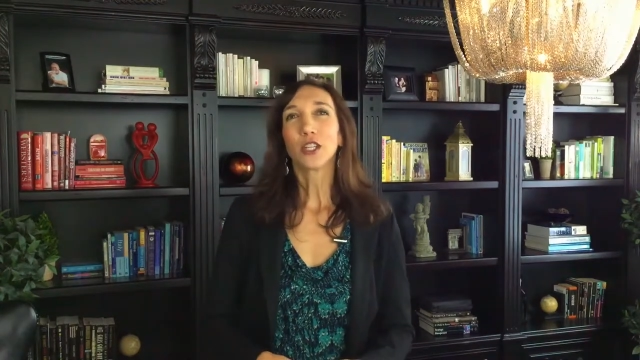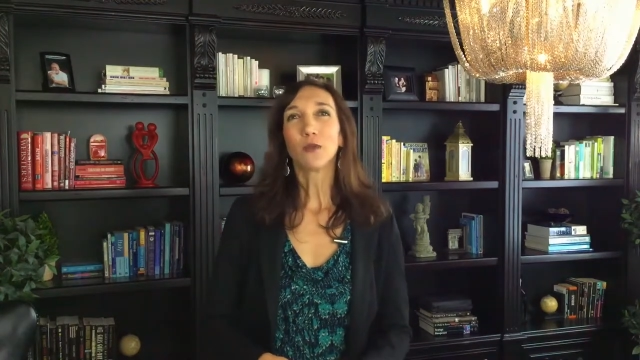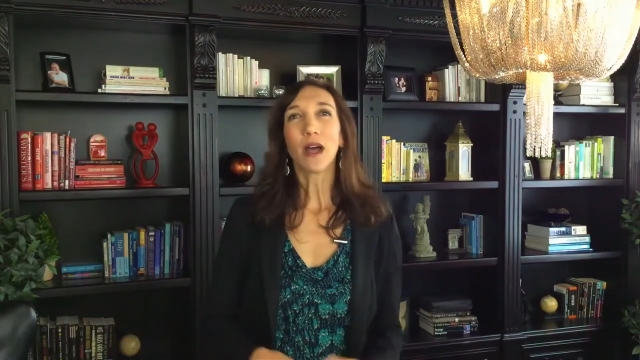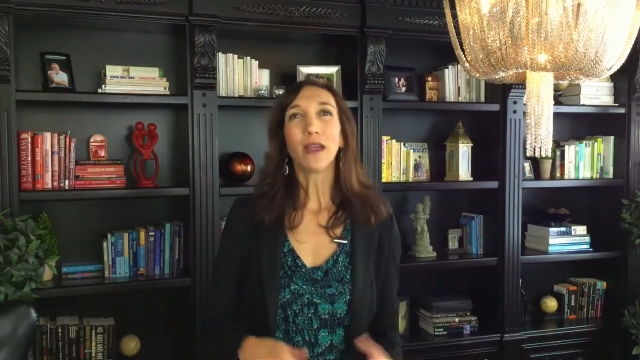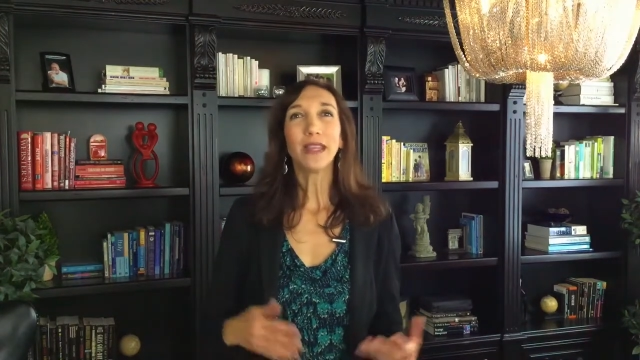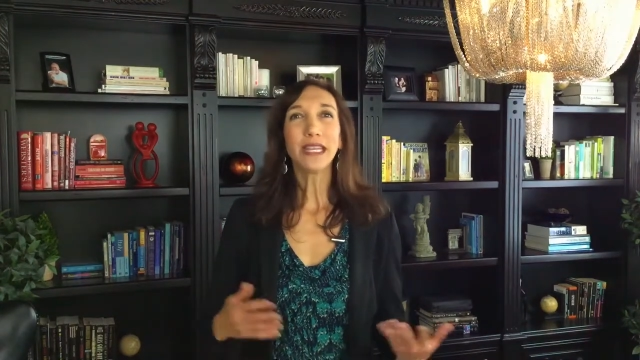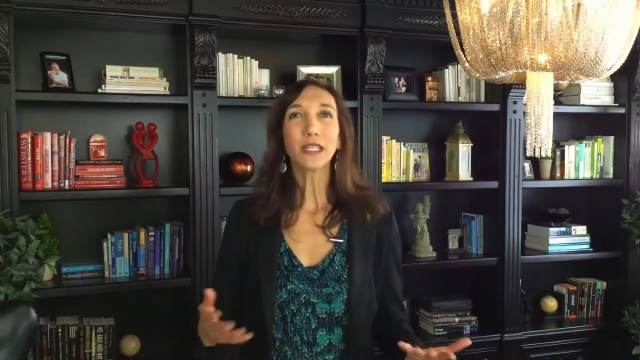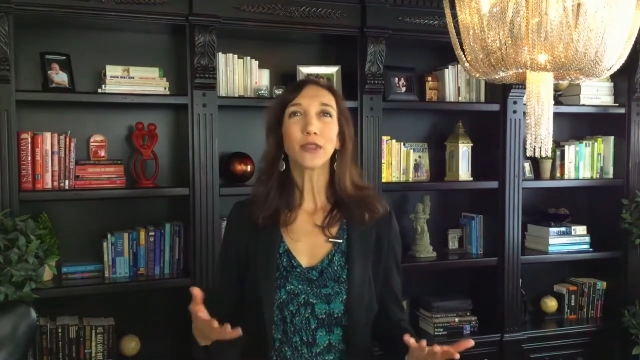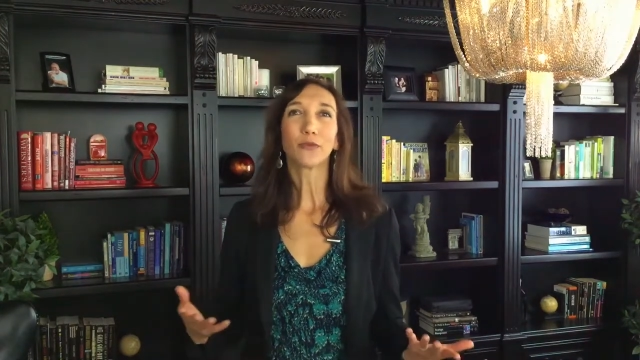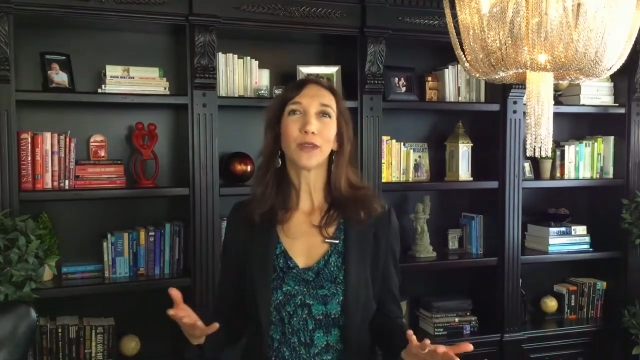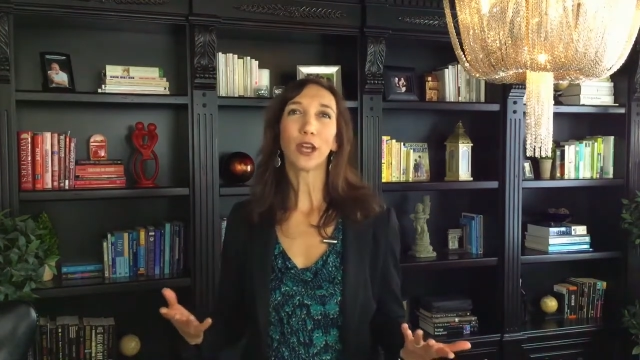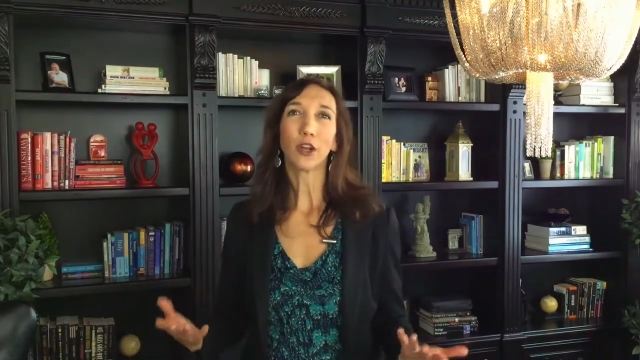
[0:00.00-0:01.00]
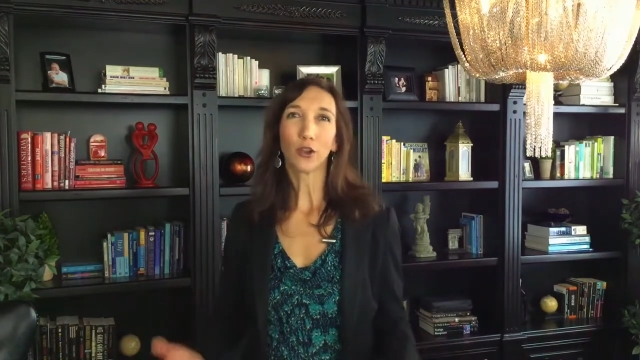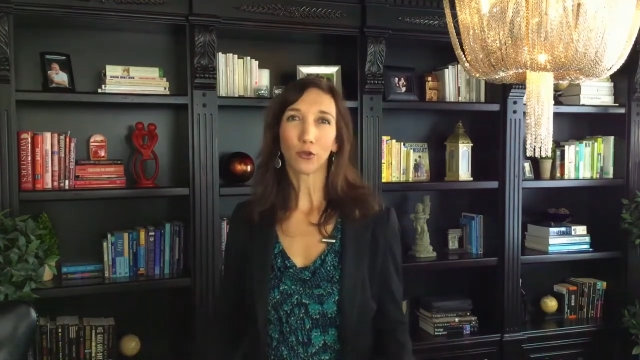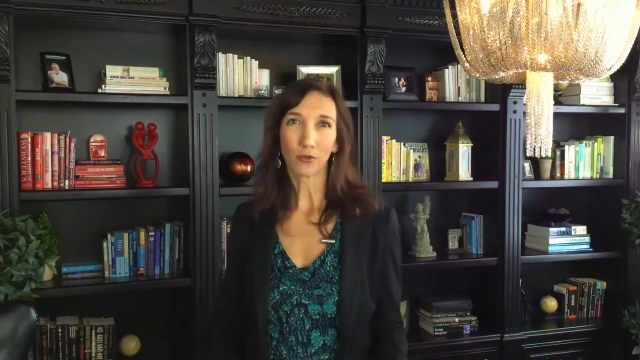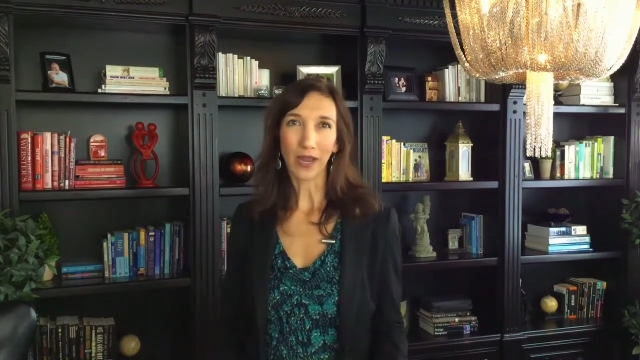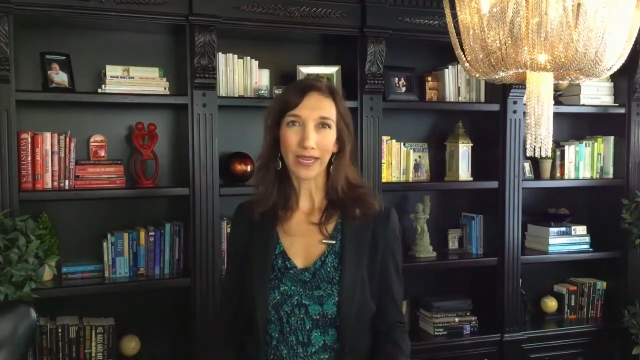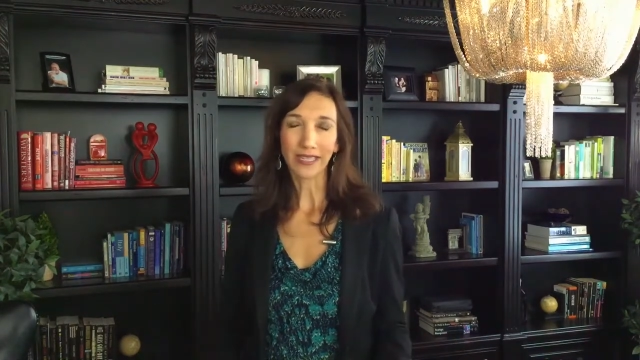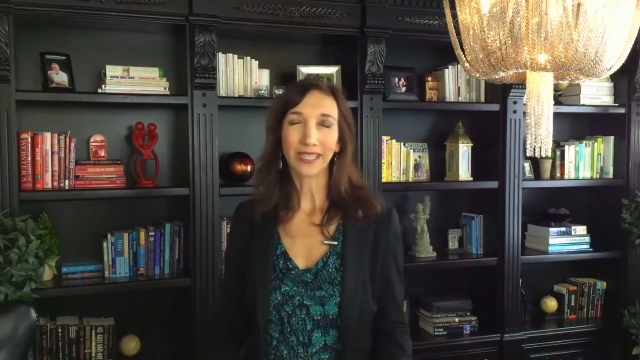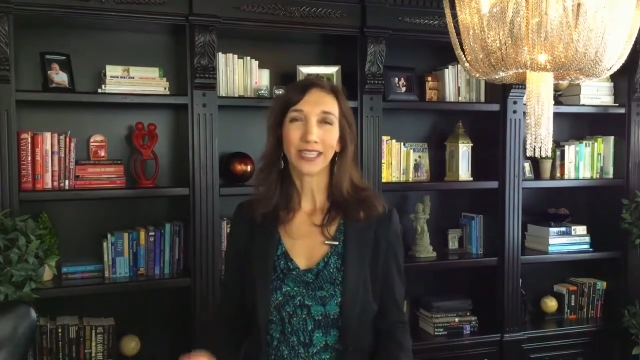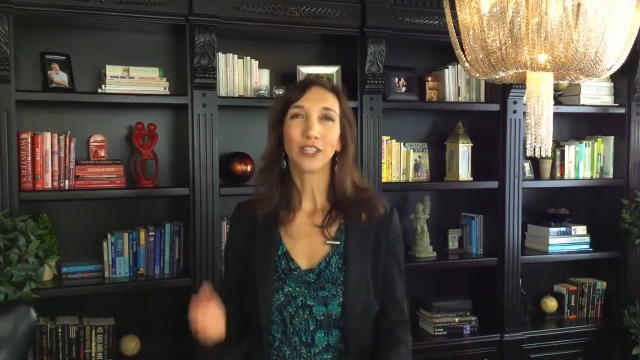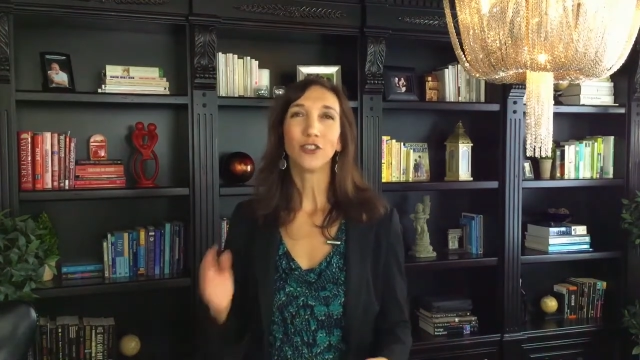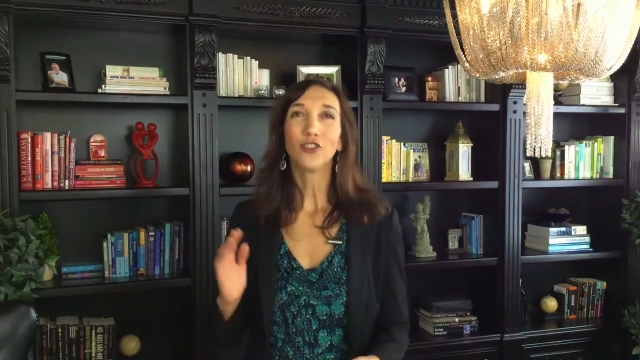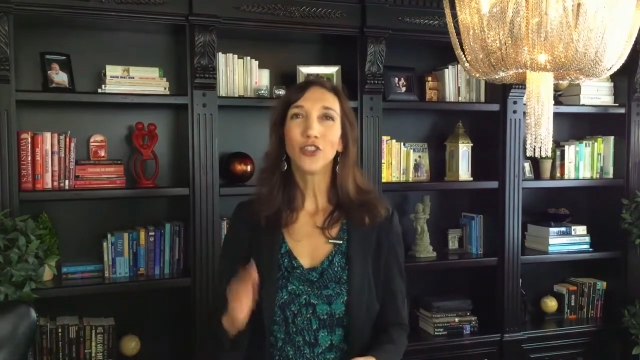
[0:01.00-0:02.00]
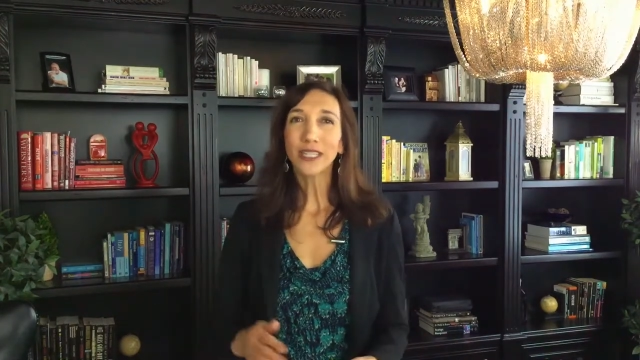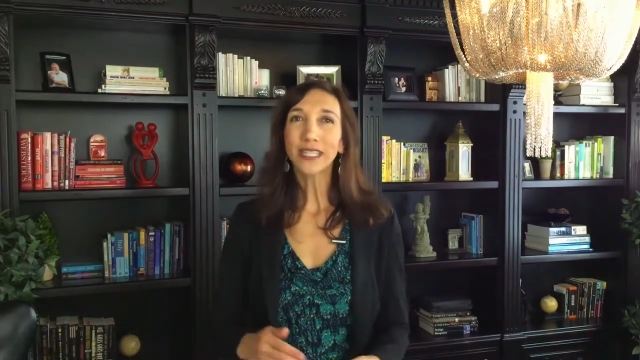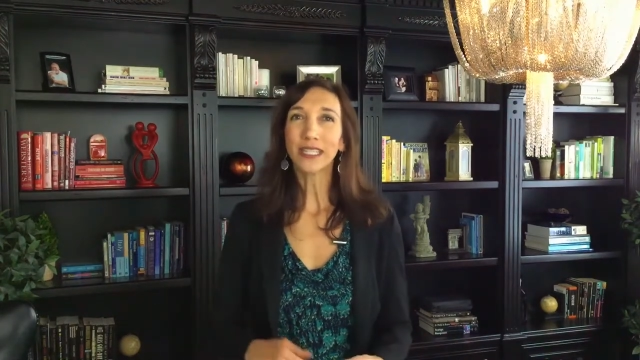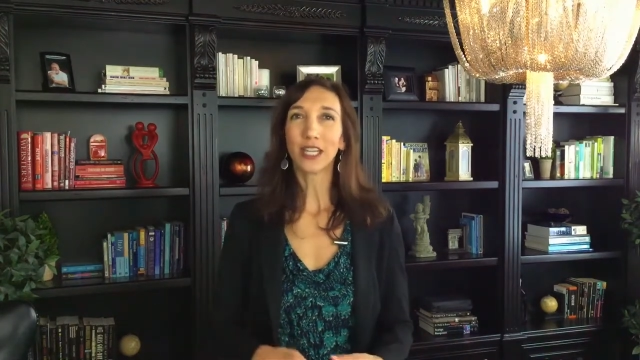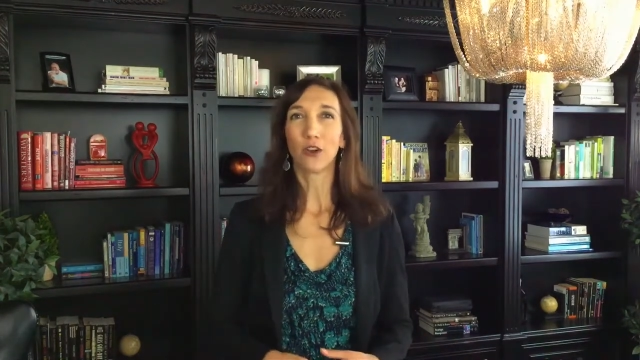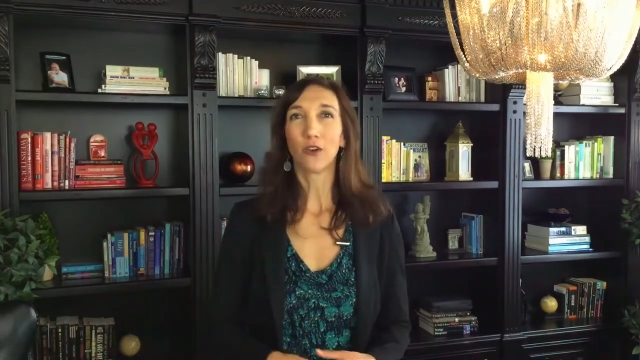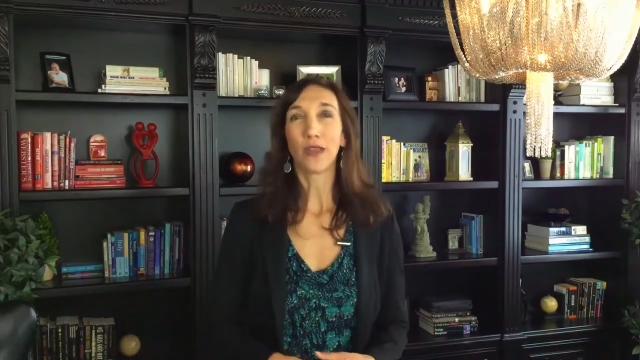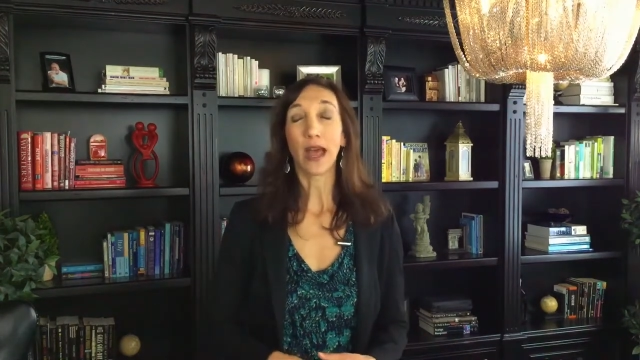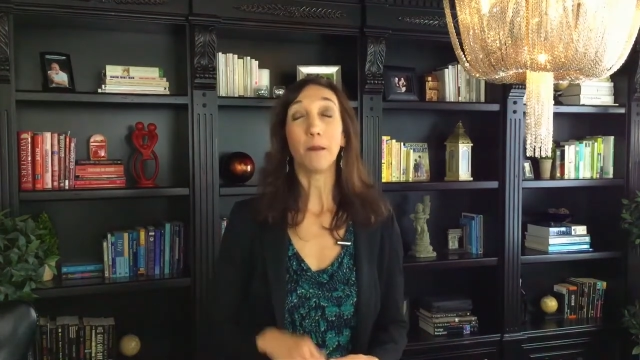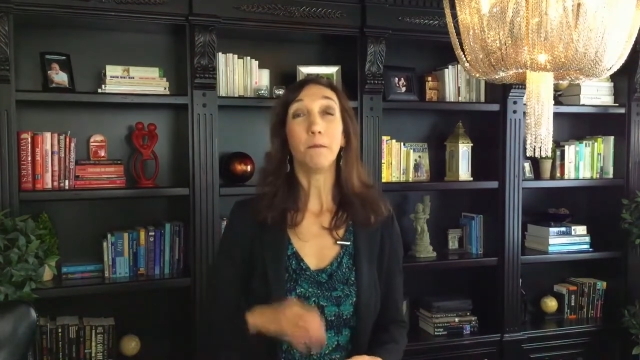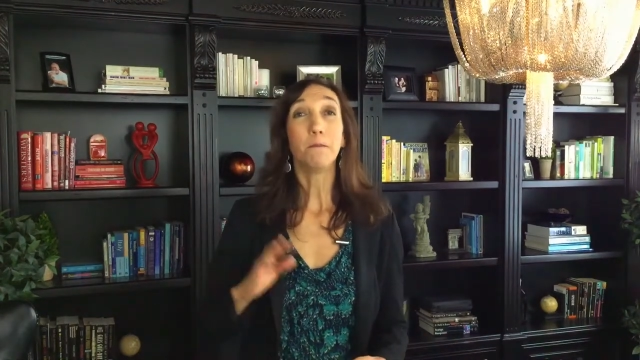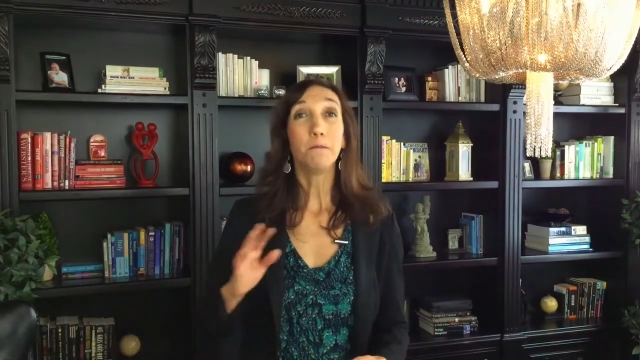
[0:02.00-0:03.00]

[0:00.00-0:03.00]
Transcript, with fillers: So while these three are great, just know that